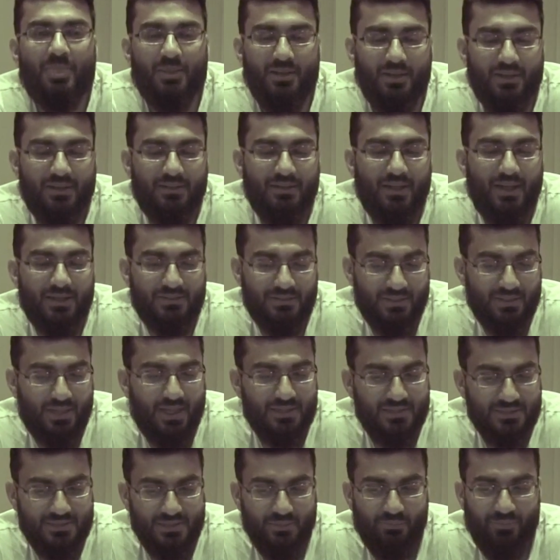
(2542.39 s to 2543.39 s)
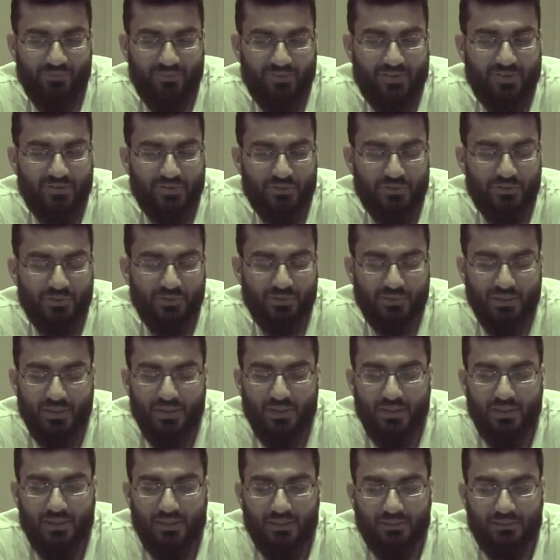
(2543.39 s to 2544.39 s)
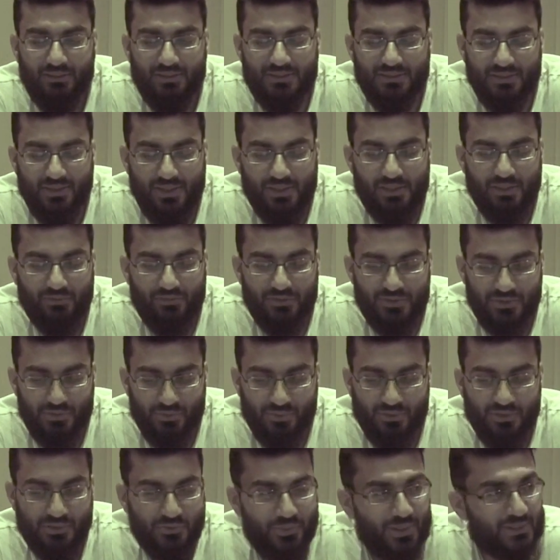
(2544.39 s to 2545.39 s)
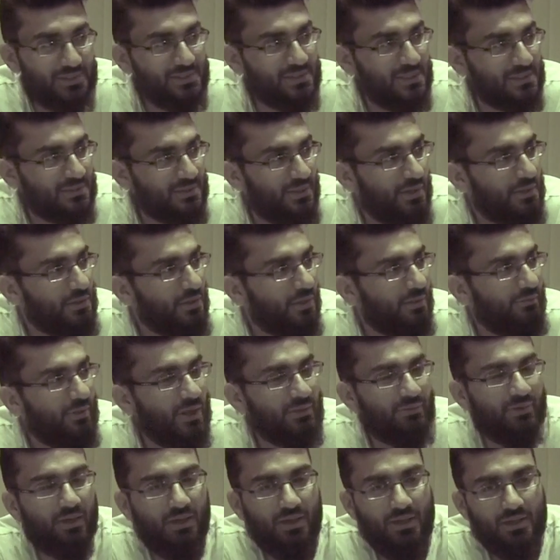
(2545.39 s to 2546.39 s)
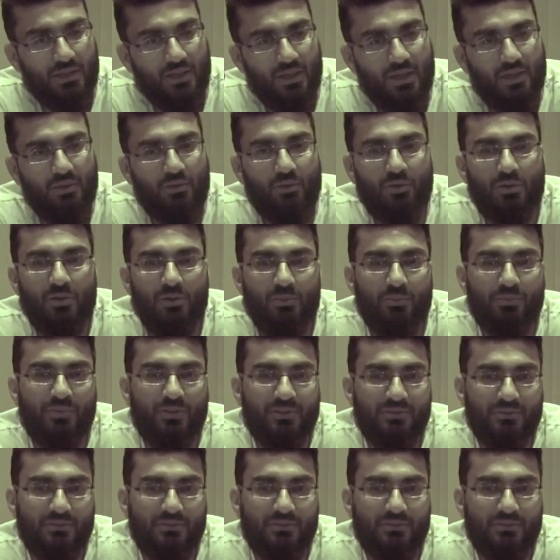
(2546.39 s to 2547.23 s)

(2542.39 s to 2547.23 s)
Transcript: And that is, as I said, very true. The sign of the sweat is a sign of either haya or